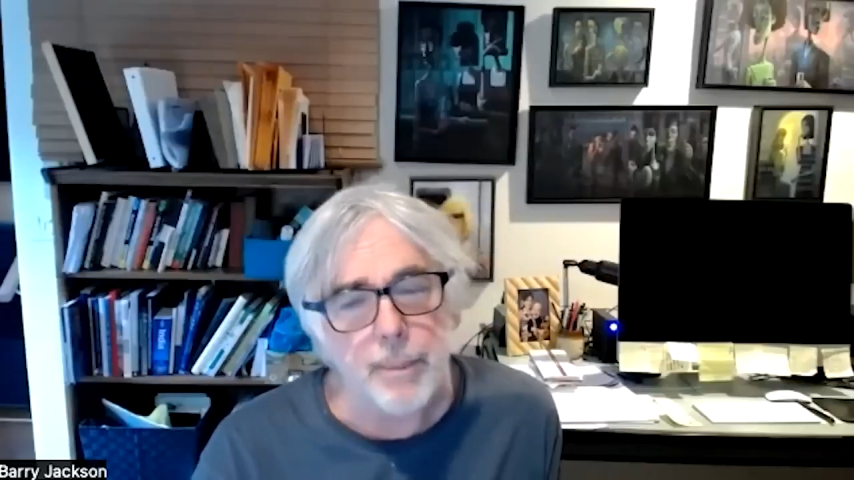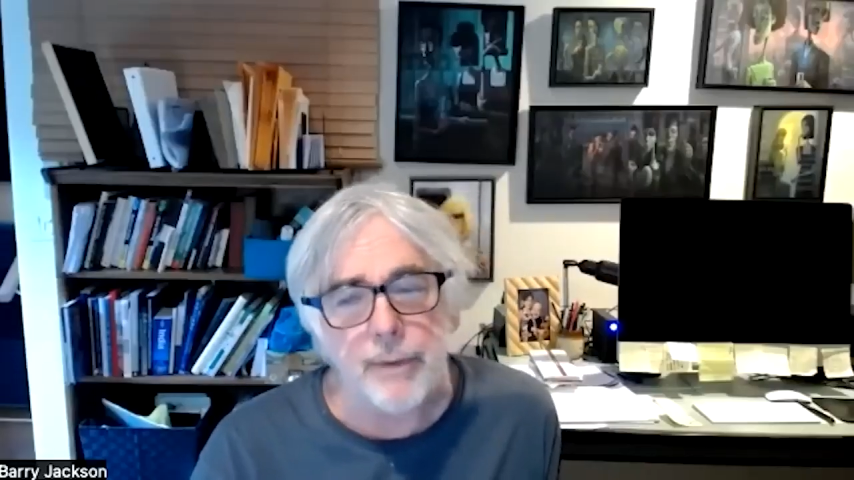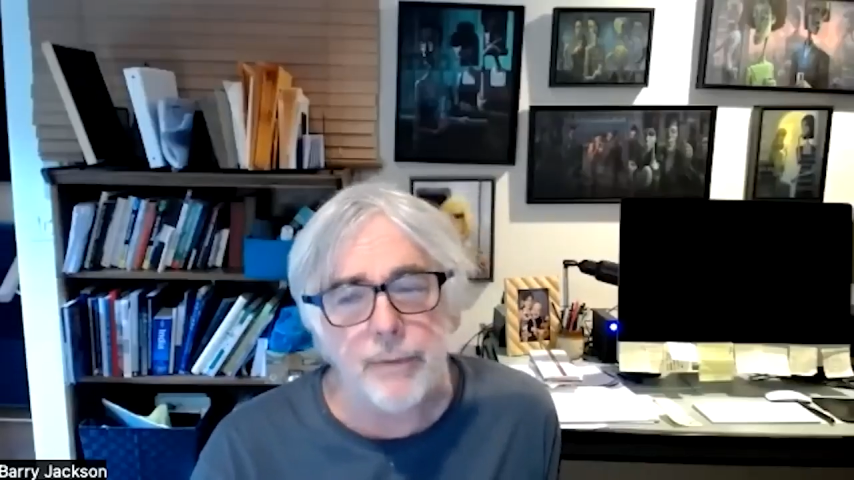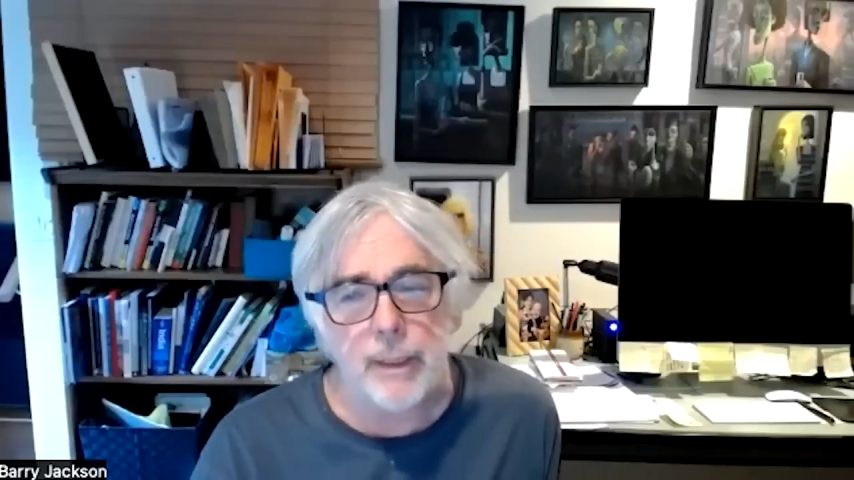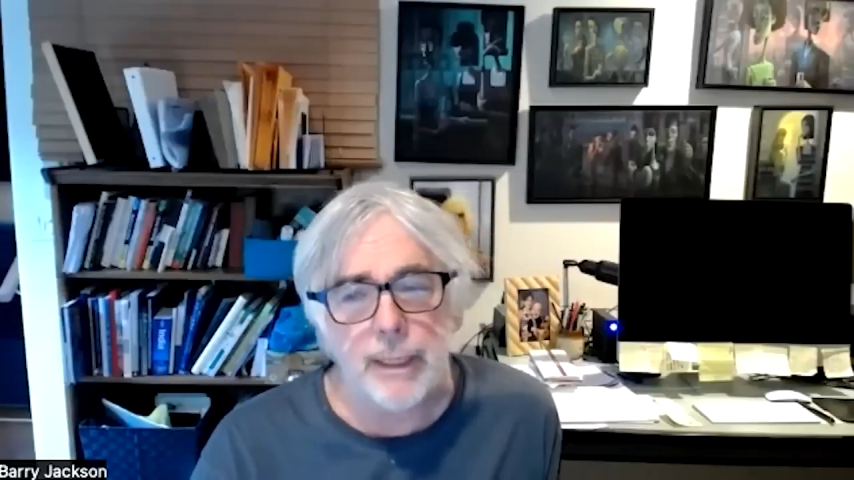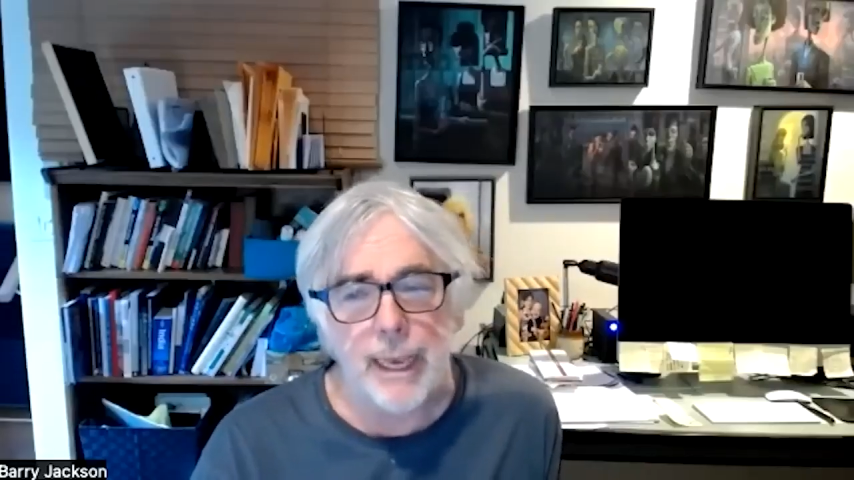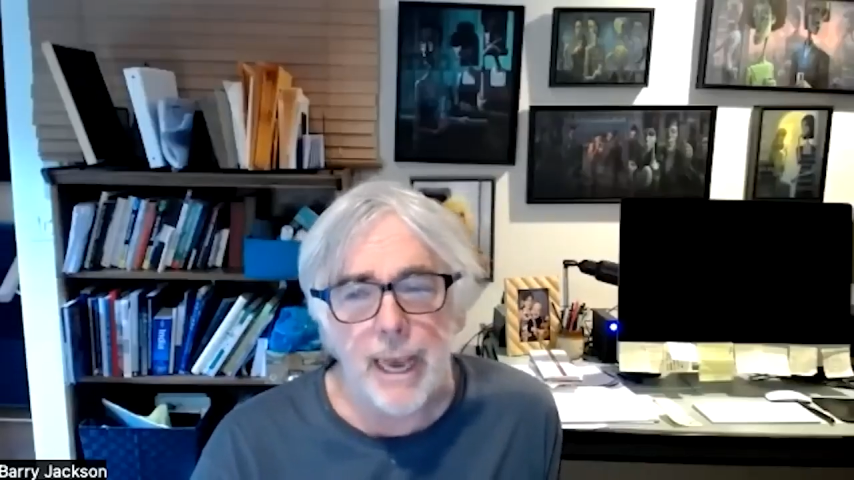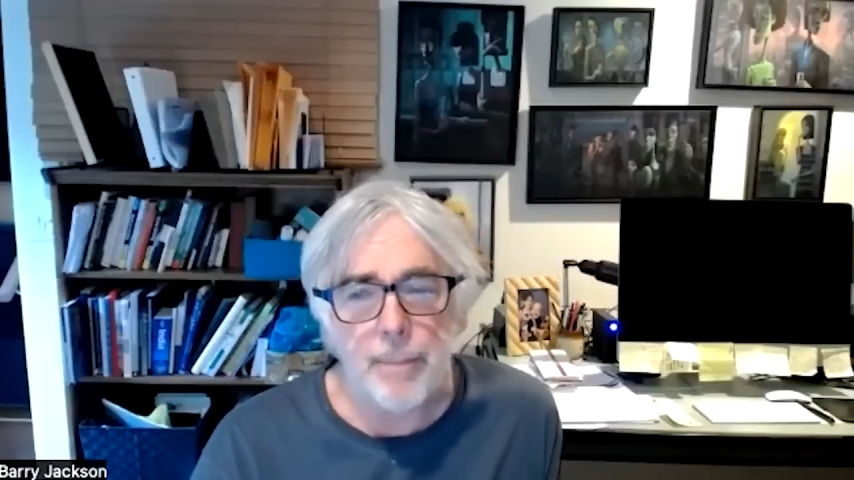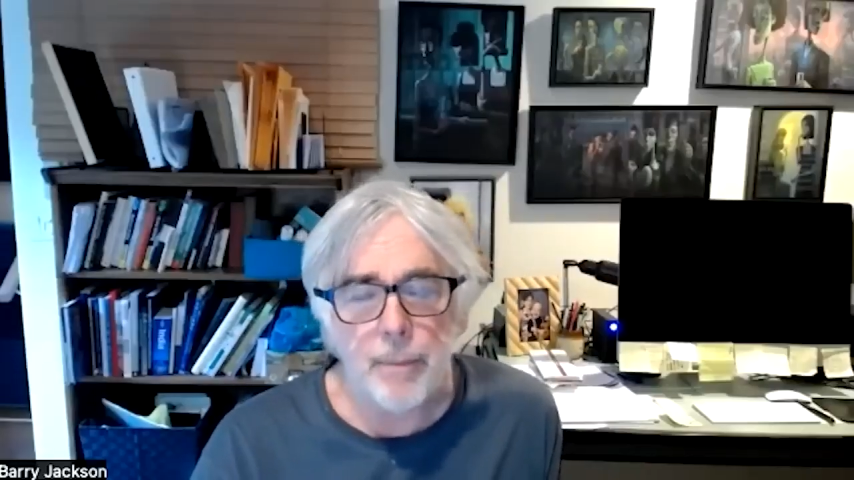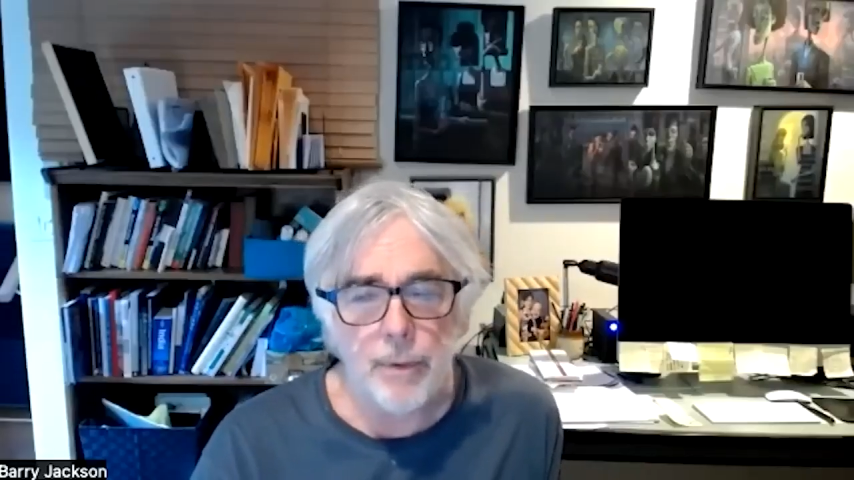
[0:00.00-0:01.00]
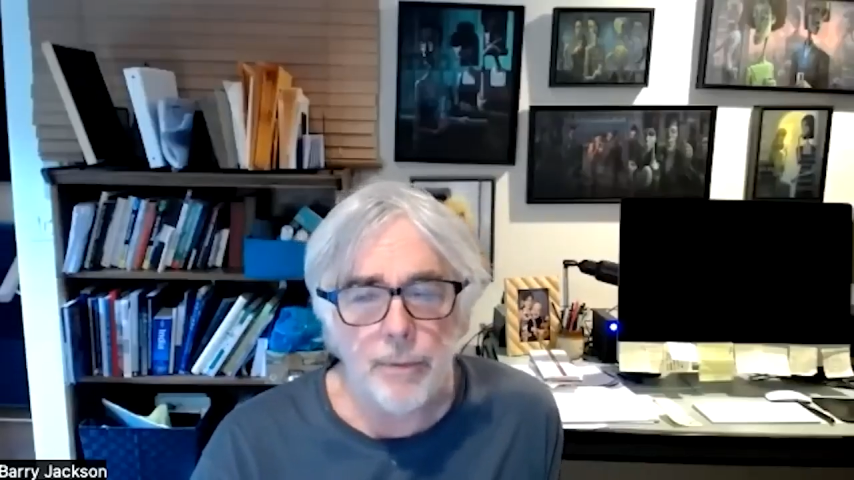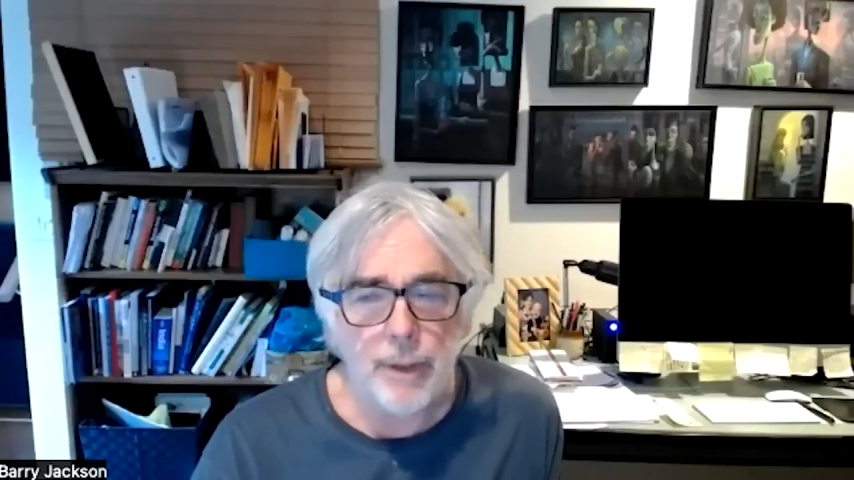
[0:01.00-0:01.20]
basically happened was,